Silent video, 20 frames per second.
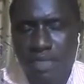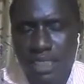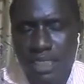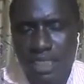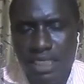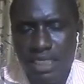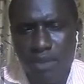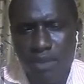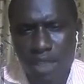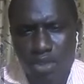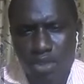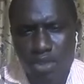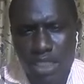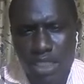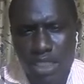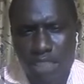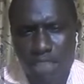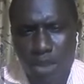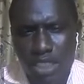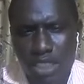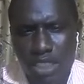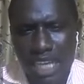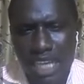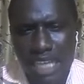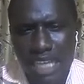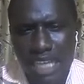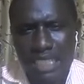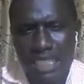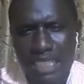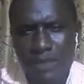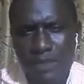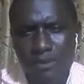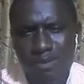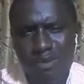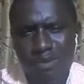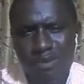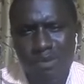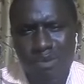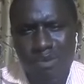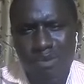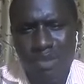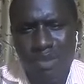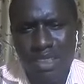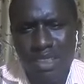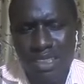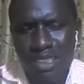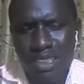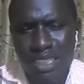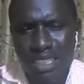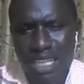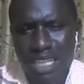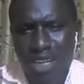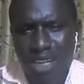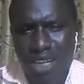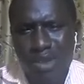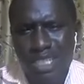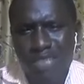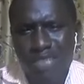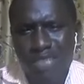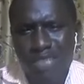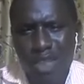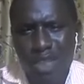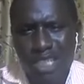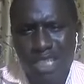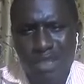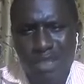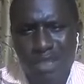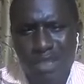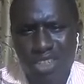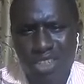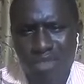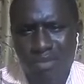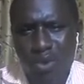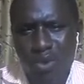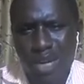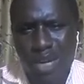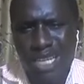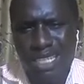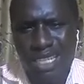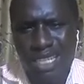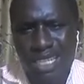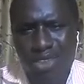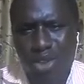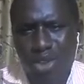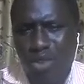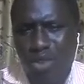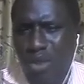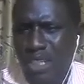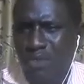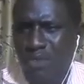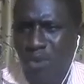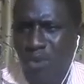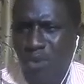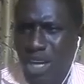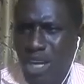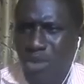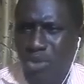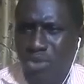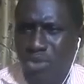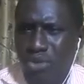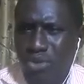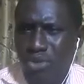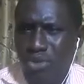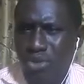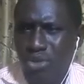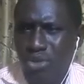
The first one is Bonny Light. The second one is Bonny Medium. While the third one is Focados.